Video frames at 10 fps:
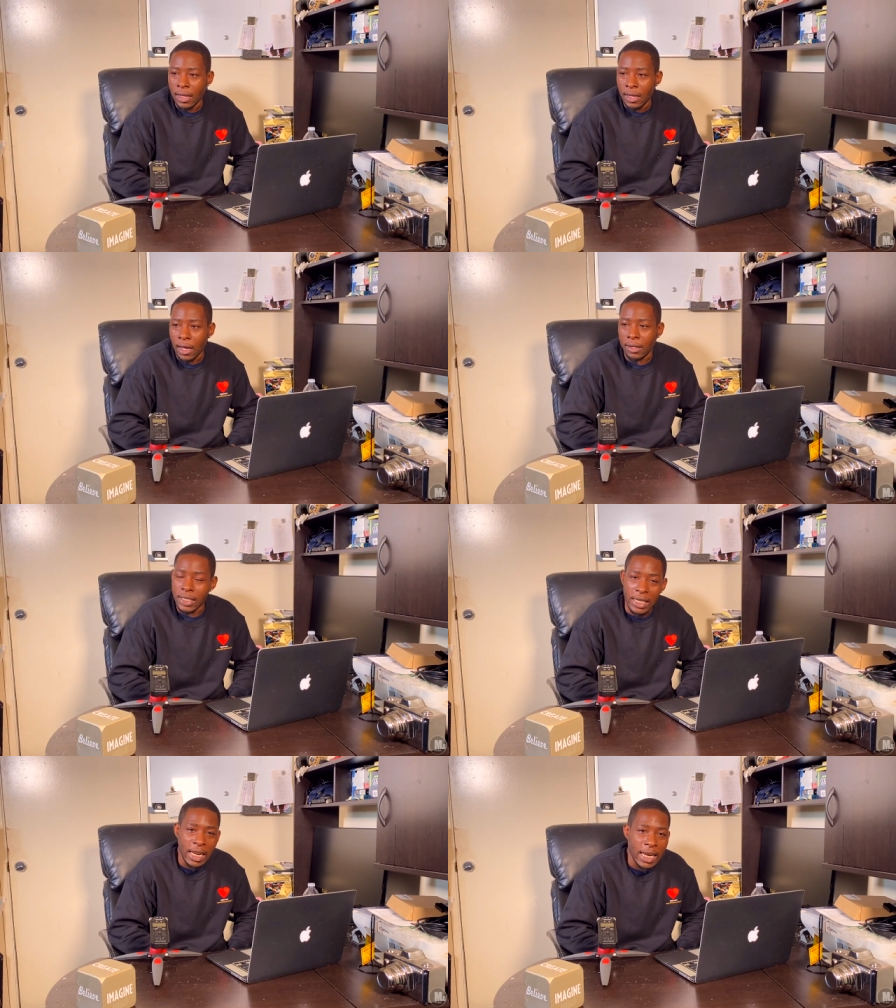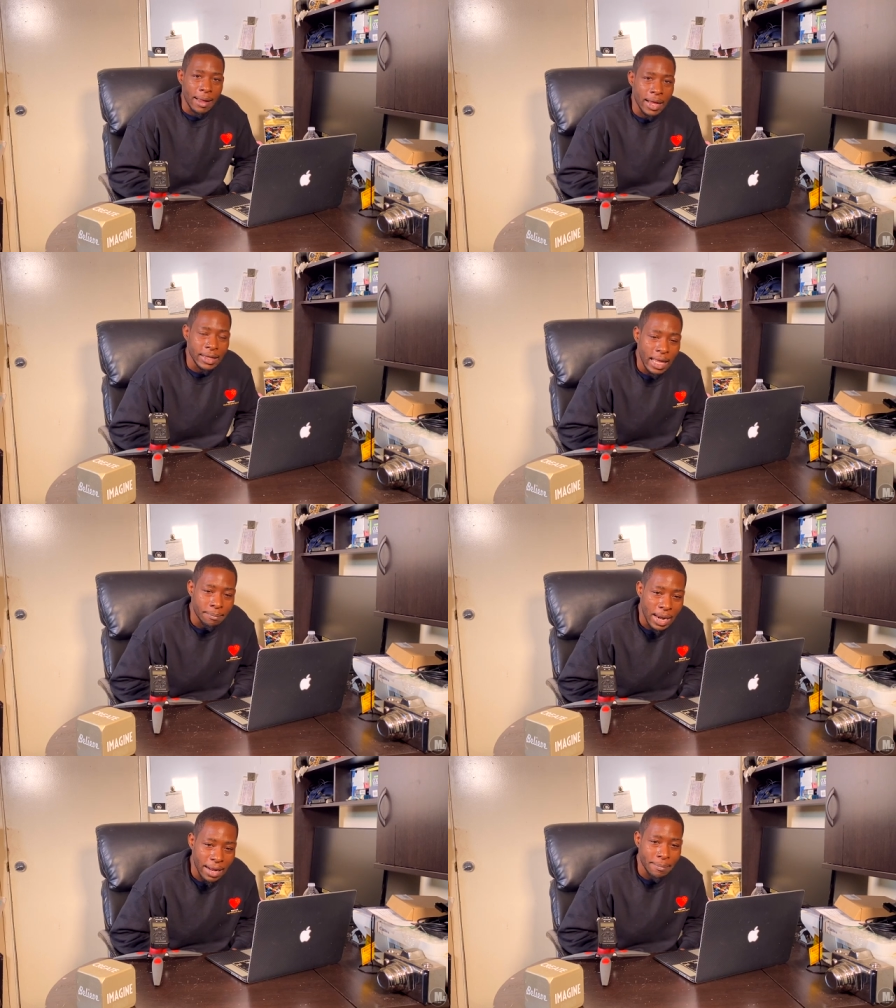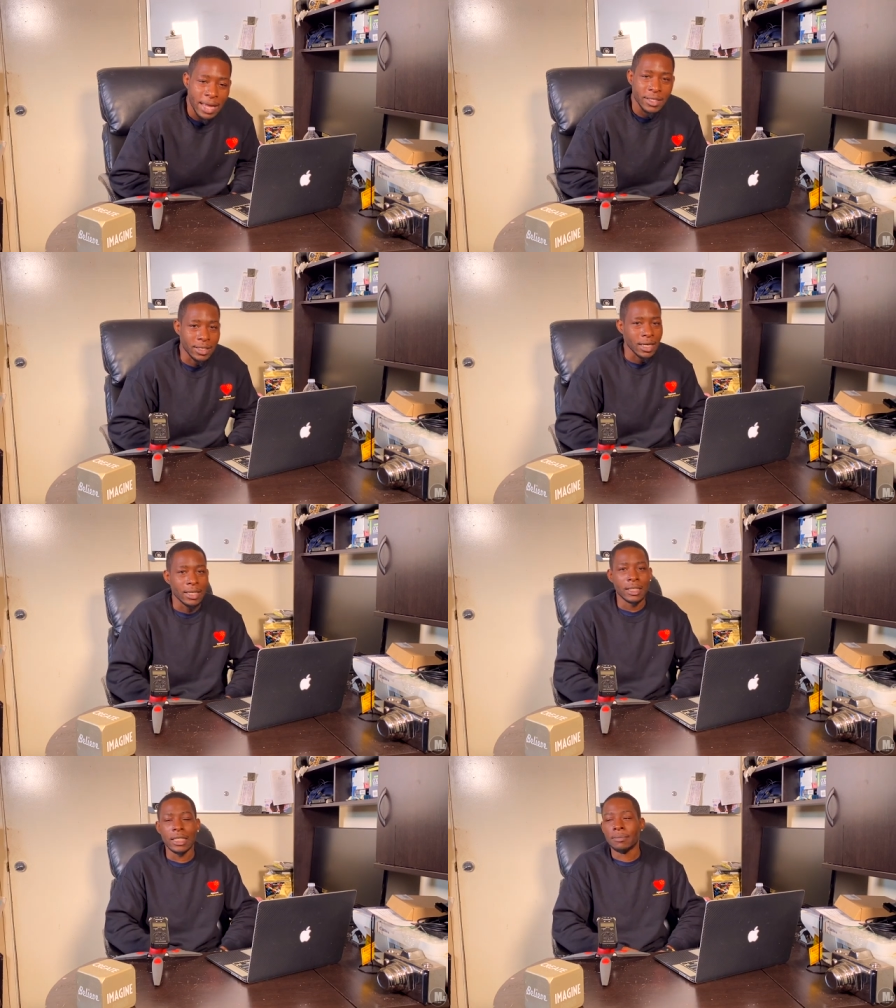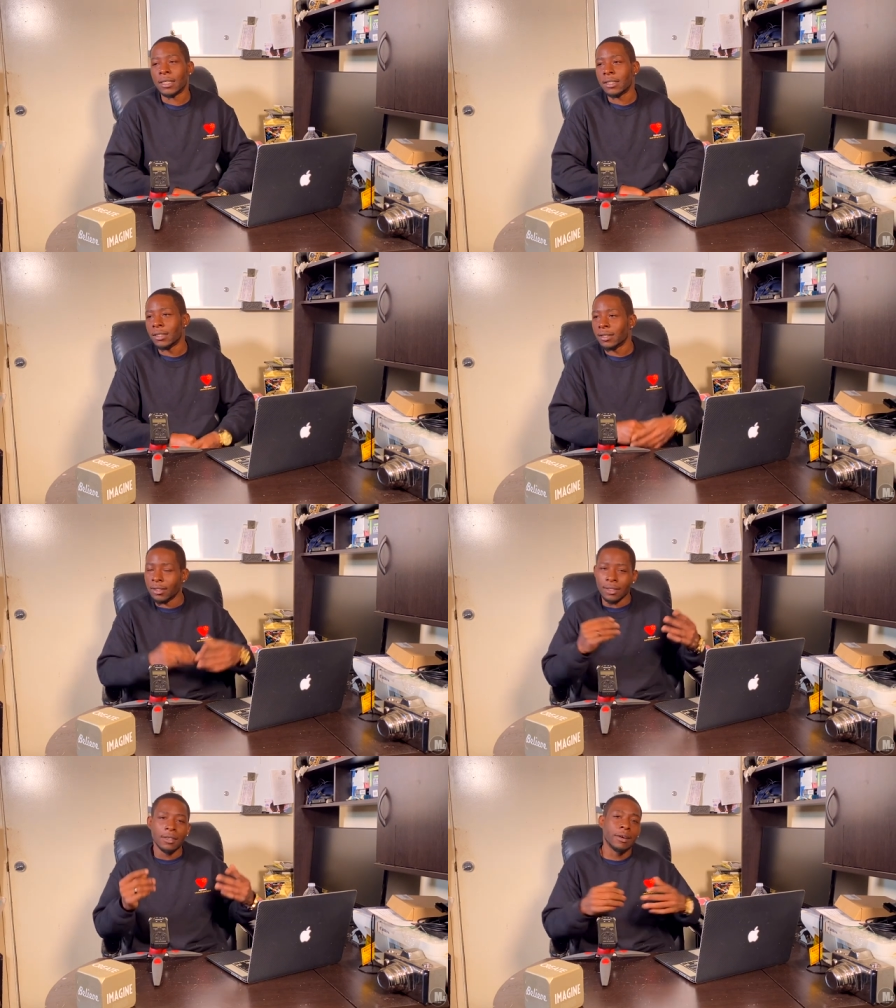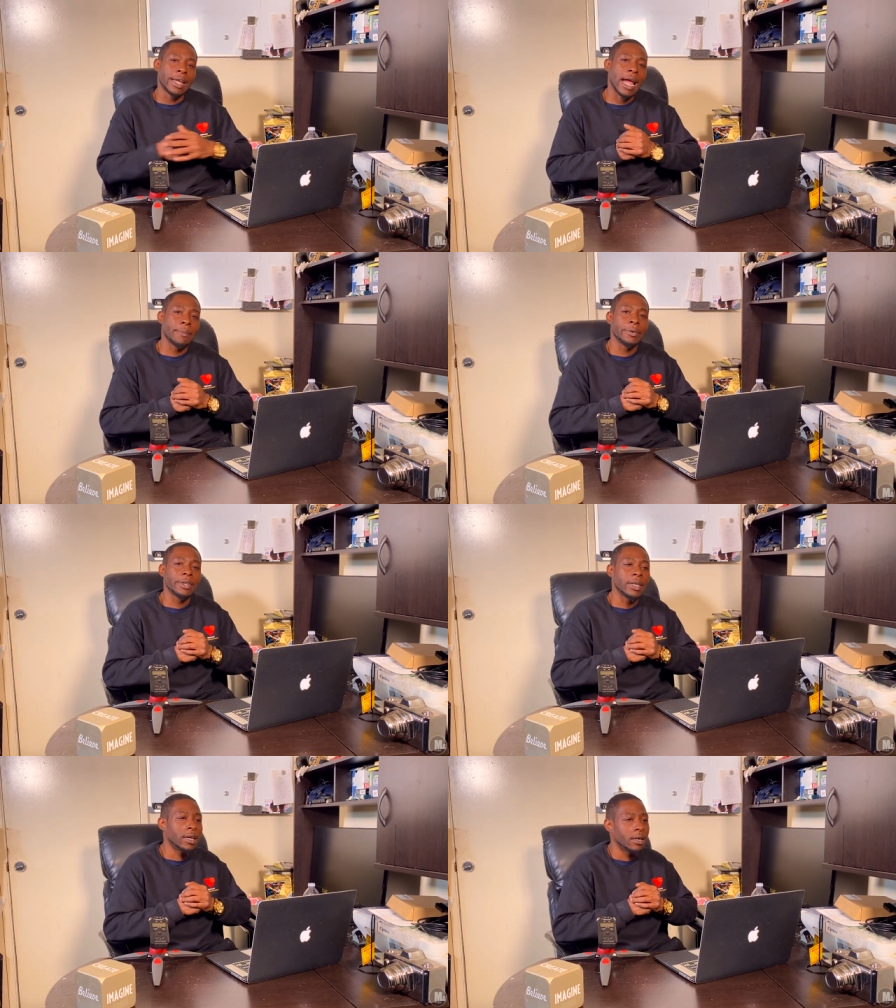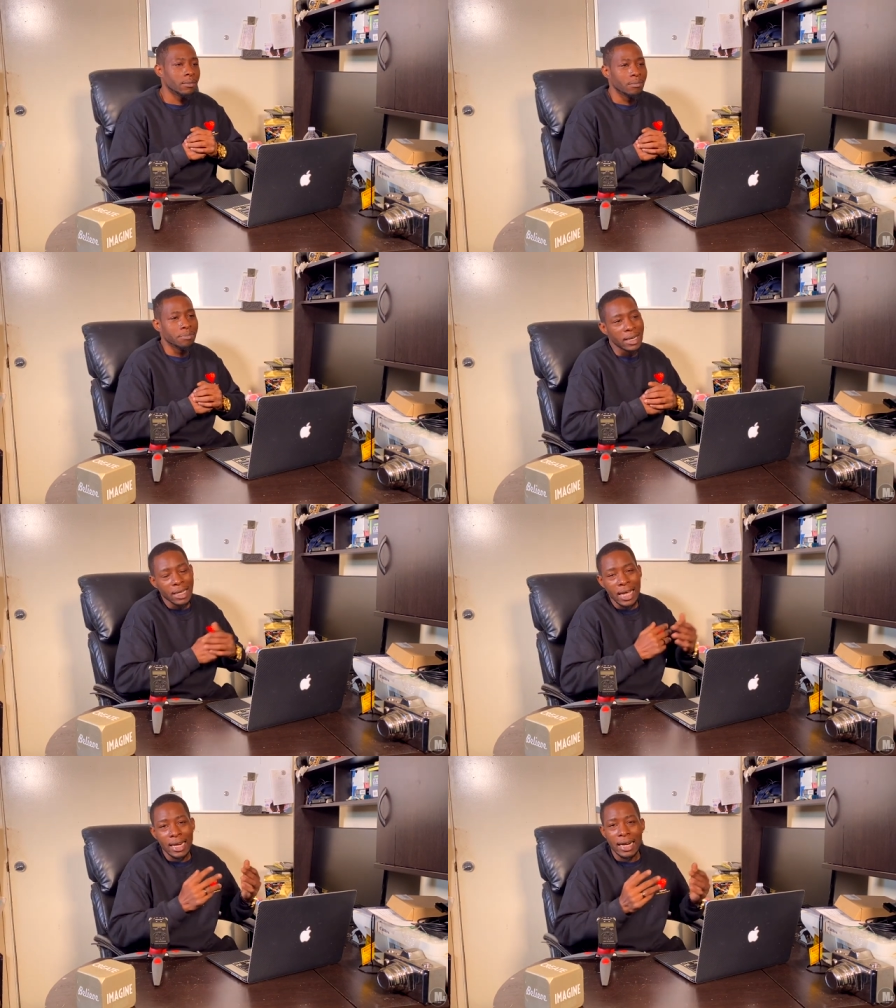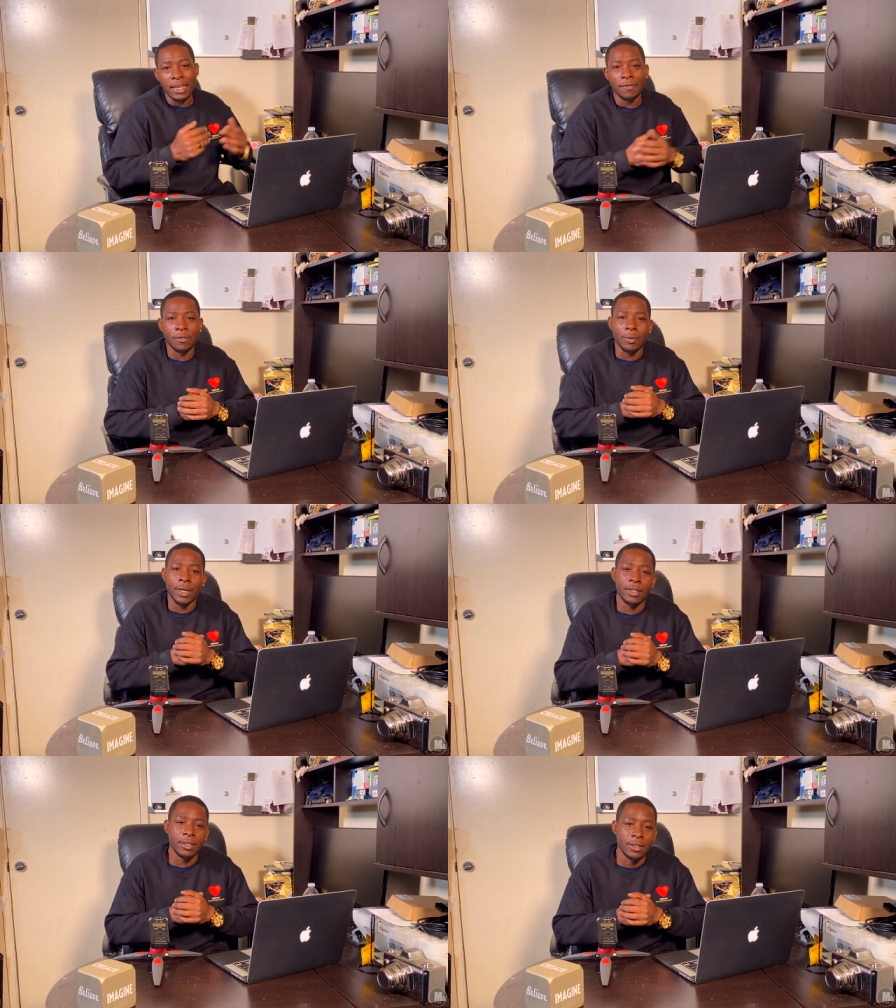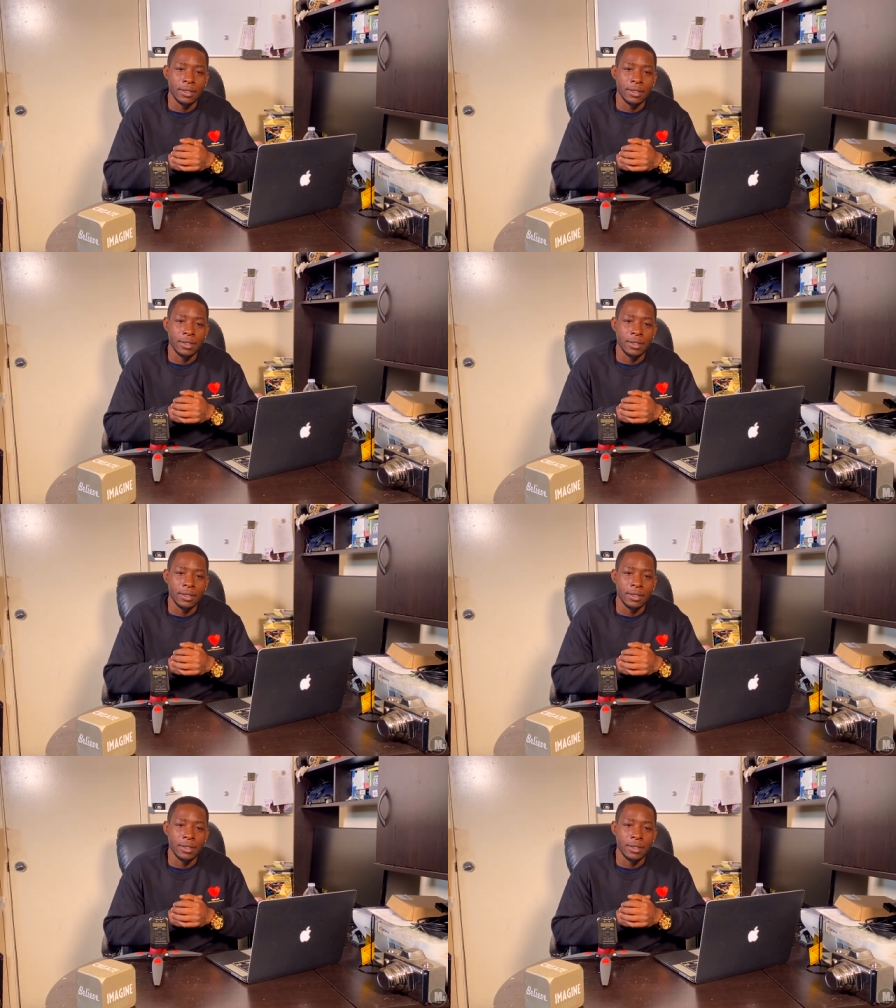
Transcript: I was looking at that at that Blackmagic uh, Cinema, you know, camera. Um, been looking at a lot of different ones.